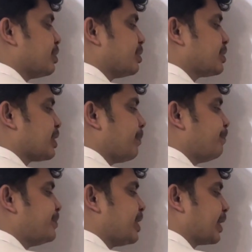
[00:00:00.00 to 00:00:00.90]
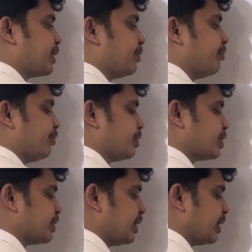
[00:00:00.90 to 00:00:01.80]
Subject.
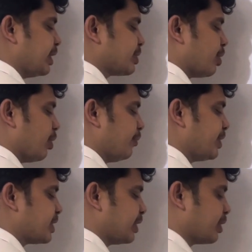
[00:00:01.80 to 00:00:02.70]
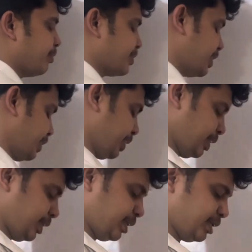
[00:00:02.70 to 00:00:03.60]
First thing is always it comes under
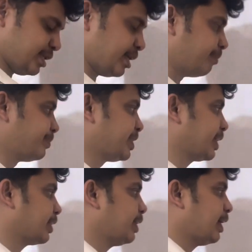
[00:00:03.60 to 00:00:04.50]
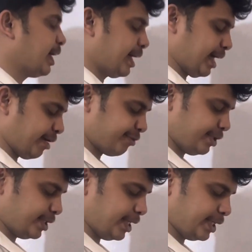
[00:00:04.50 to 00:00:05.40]
subject, and
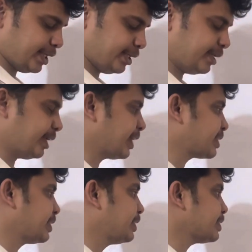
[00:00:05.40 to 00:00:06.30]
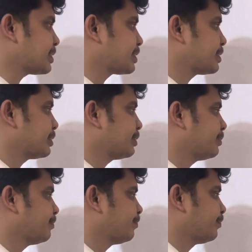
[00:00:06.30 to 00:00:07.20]
after that next is
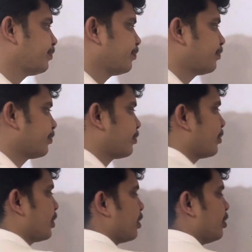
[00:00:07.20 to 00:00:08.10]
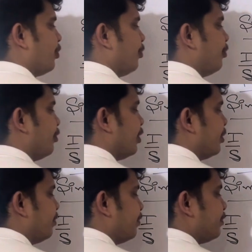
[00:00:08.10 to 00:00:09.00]

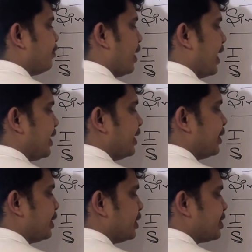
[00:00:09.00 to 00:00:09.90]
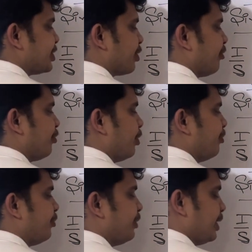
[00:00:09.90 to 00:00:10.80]
verb, and here instead of
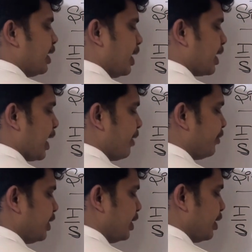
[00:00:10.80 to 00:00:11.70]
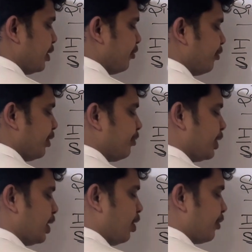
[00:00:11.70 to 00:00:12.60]
verb we are having
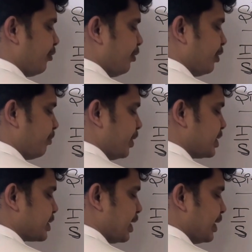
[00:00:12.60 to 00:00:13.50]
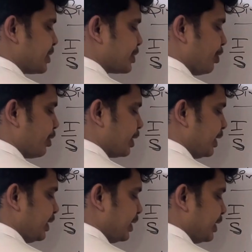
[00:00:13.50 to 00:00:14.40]
v1 or v1 plus s or
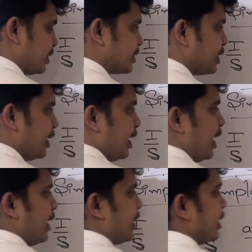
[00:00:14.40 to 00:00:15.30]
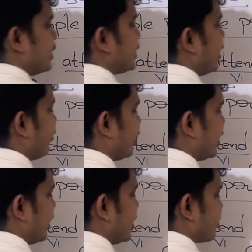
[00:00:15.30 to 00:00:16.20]
es, and rest
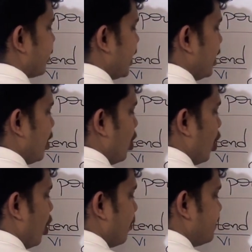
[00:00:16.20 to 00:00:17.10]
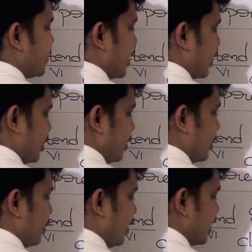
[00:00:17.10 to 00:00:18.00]
everything is my object.
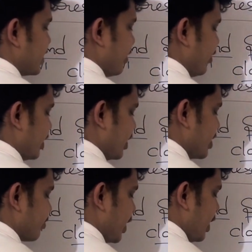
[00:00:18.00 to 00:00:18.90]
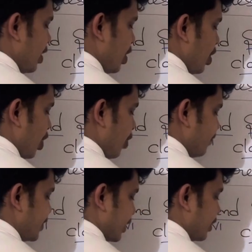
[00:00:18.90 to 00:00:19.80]
Rest everything is my
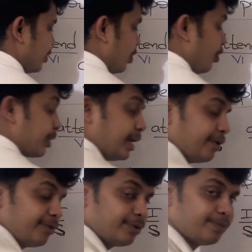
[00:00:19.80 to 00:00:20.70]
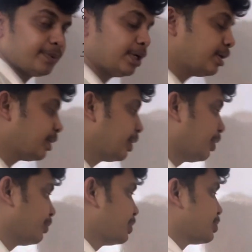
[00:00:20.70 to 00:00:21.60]
object. Okay everyone.
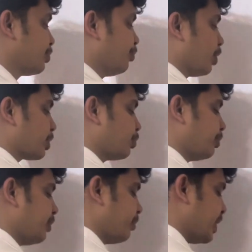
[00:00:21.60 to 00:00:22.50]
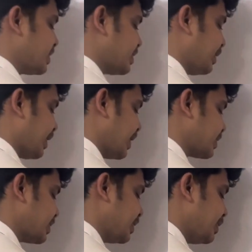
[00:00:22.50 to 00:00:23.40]
Now, so what could be my
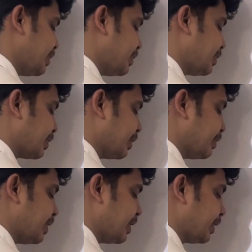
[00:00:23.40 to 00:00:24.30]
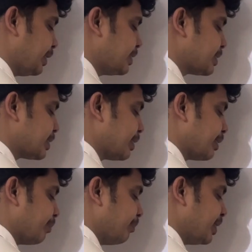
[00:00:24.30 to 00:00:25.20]
syntax here? That is
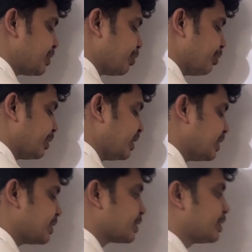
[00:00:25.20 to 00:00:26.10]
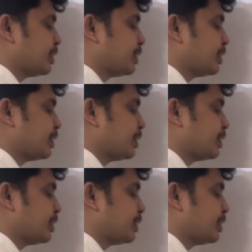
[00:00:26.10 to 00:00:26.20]
based on this,